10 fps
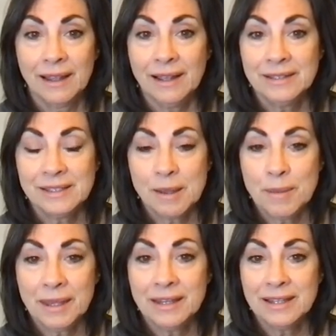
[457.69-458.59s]
and
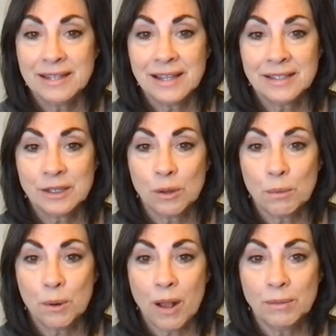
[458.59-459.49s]
stomach and intestinal
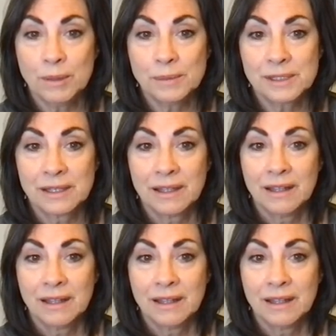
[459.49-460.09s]
problems.